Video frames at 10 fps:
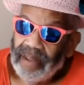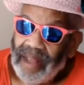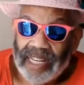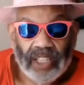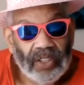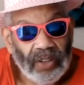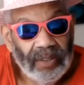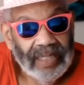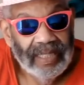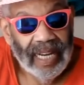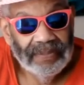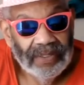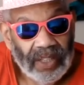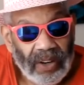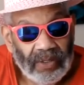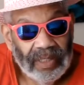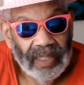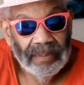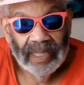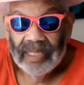How do you know they died from COVID?
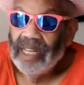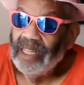I mean,